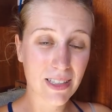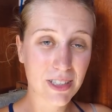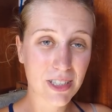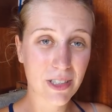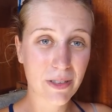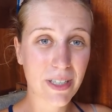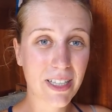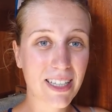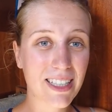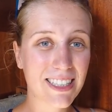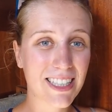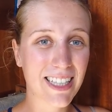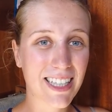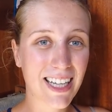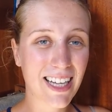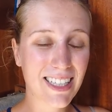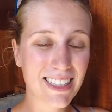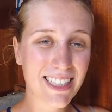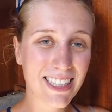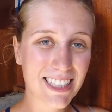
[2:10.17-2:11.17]
So here's a
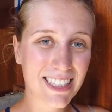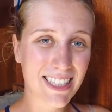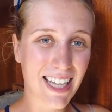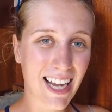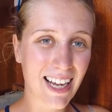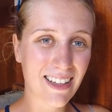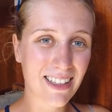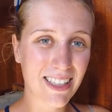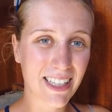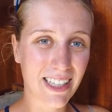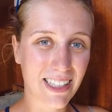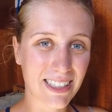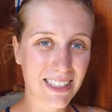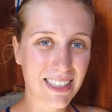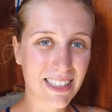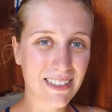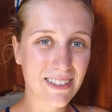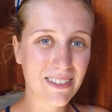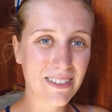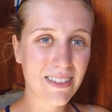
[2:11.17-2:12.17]
Celtic-style little
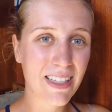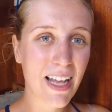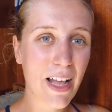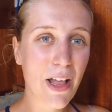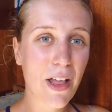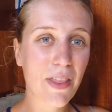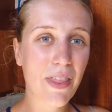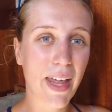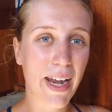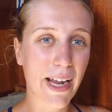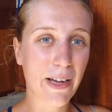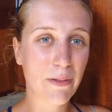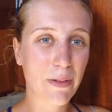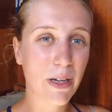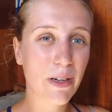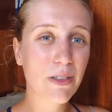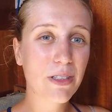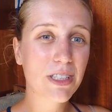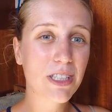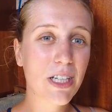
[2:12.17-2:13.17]
tune that I
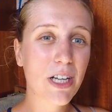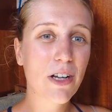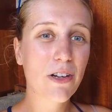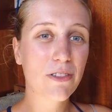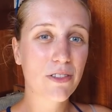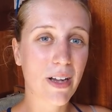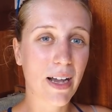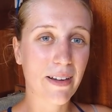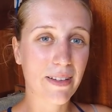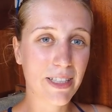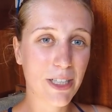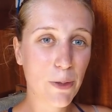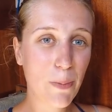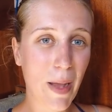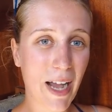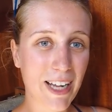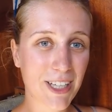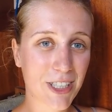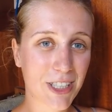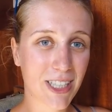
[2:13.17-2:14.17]
wrote for our new
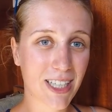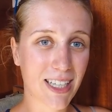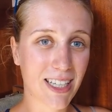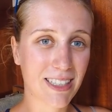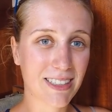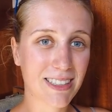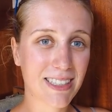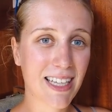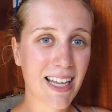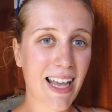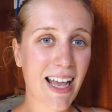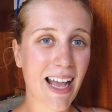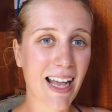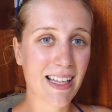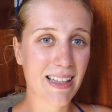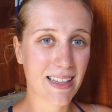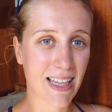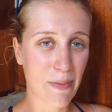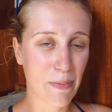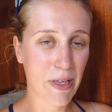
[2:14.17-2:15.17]
Patreons,
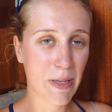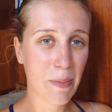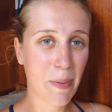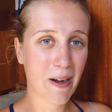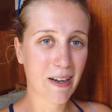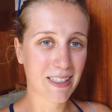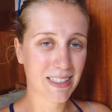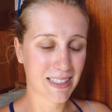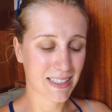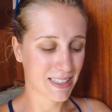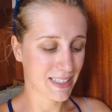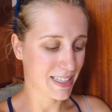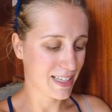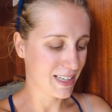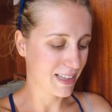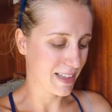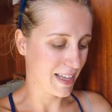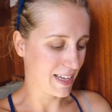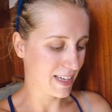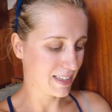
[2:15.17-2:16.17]
and let me personally
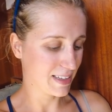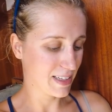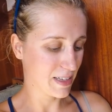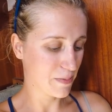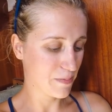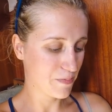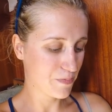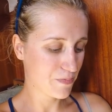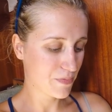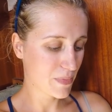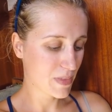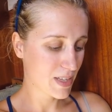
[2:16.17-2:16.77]
thank them.